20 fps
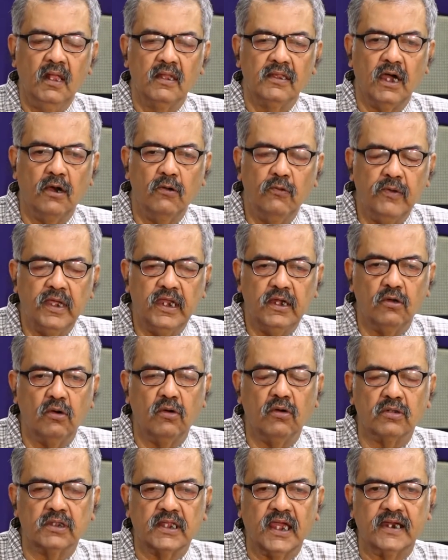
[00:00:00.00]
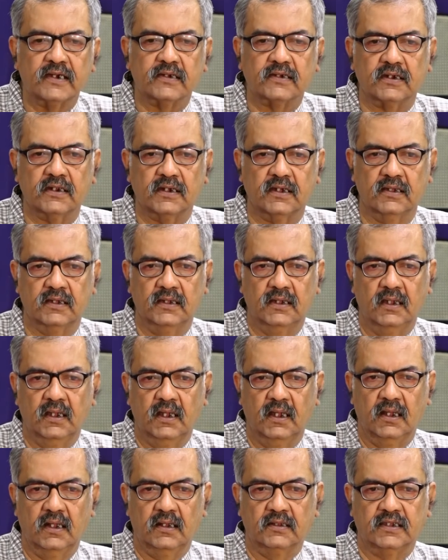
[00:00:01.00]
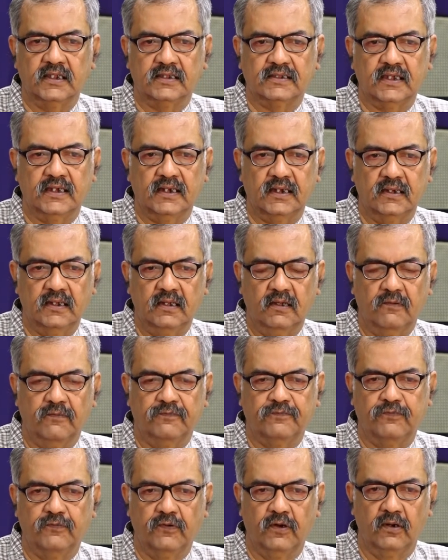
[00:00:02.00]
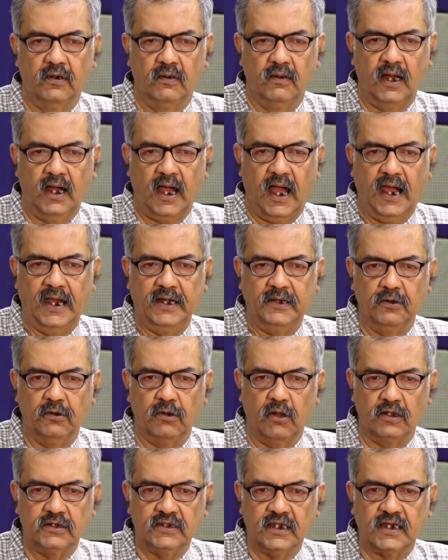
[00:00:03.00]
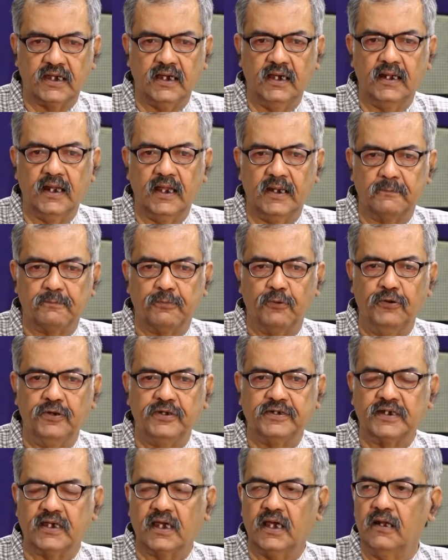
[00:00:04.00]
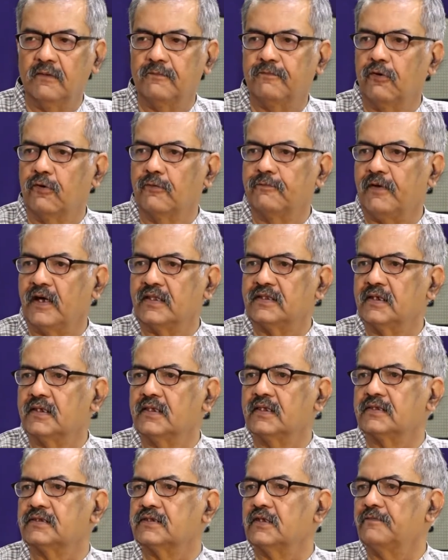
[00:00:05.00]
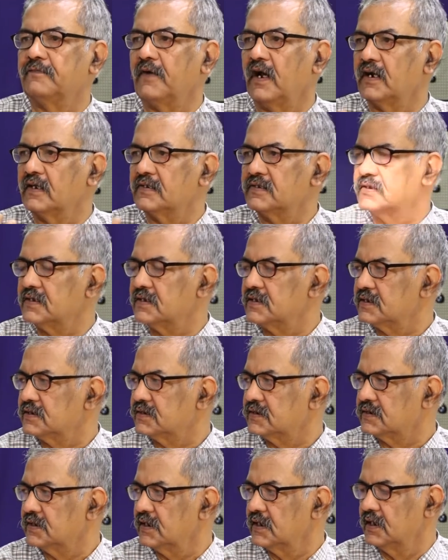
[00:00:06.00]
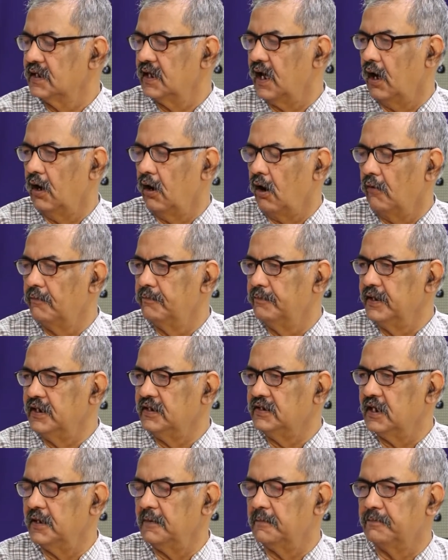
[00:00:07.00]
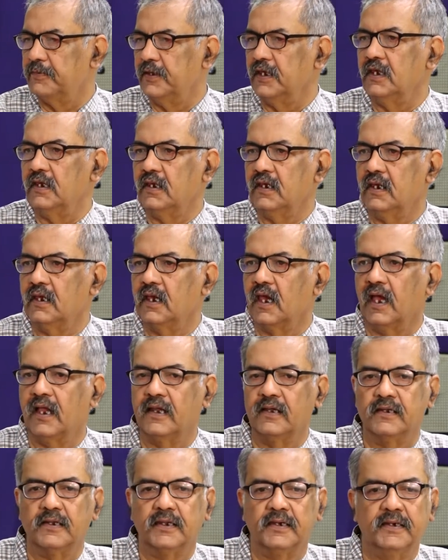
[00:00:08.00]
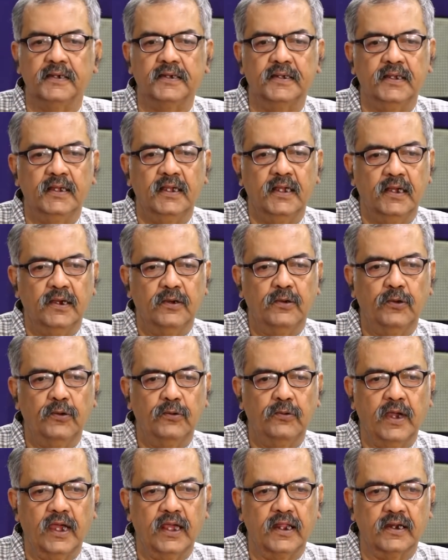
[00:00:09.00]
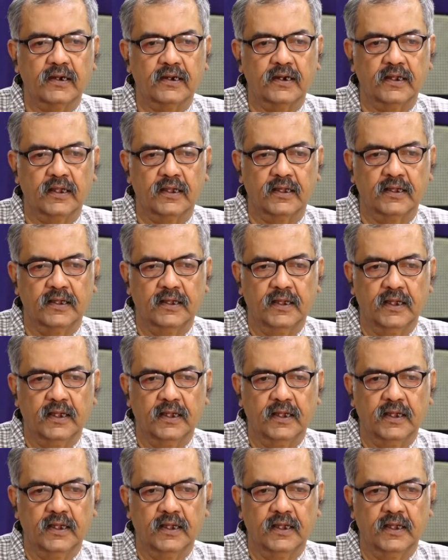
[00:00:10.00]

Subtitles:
Now, we know that the ideological and political forefathers of RSS, of BJP, and who were